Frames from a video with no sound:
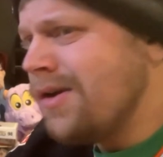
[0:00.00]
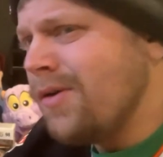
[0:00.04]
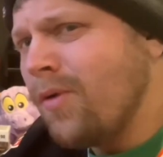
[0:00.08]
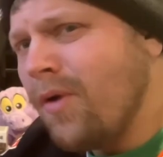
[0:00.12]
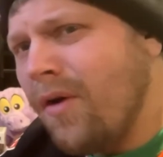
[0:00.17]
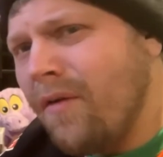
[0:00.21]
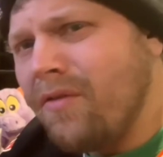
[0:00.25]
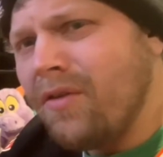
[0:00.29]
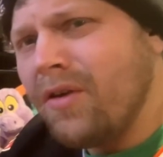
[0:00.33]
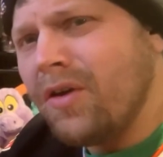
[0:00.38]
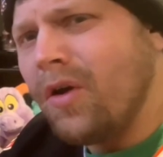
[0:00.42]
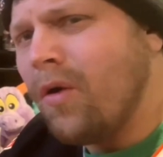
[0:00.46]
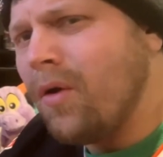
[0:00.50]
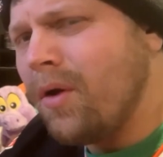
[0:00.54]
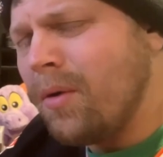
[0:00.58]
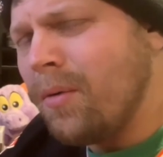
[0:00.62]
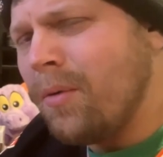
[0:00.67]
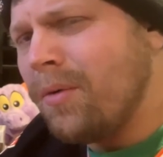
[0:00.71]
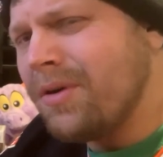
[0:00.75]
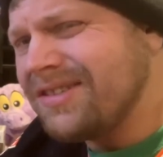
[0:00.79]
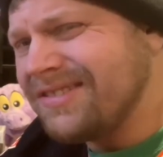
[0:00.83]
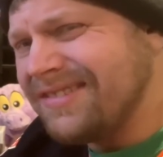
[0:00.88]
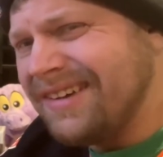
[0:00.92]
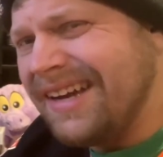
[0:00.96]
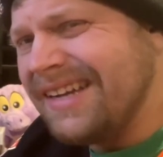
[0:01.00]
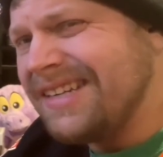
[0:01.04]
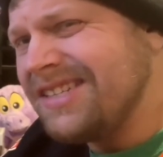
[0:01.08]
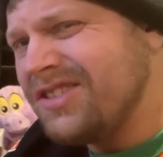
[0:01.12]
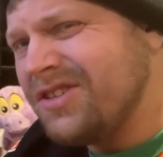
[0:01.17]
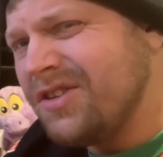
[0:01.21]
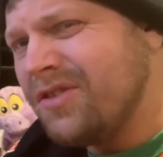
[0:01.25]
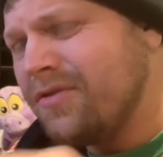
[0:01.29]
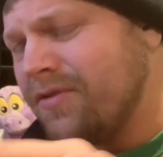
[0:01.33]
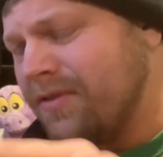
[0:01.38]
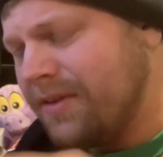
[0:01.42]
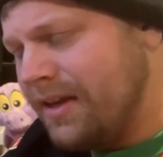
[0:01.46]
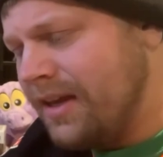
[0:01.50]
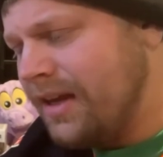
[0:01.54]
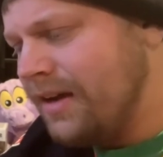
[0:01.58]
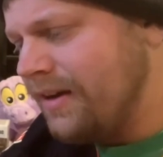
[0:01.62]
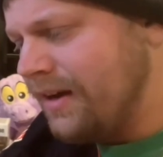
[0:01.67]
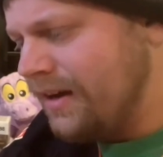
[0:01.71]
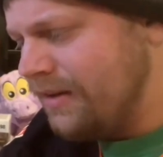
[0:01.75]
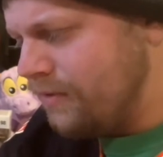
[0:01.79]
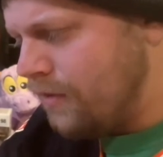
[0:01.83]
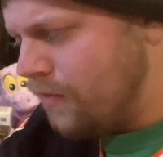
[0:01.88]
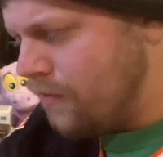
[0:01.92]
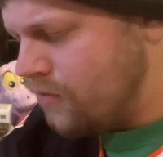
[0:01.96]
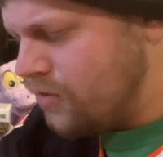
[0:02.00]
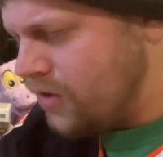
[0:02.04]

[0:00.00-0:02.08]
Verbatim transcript: Whoever the goalie was last year for Carolina River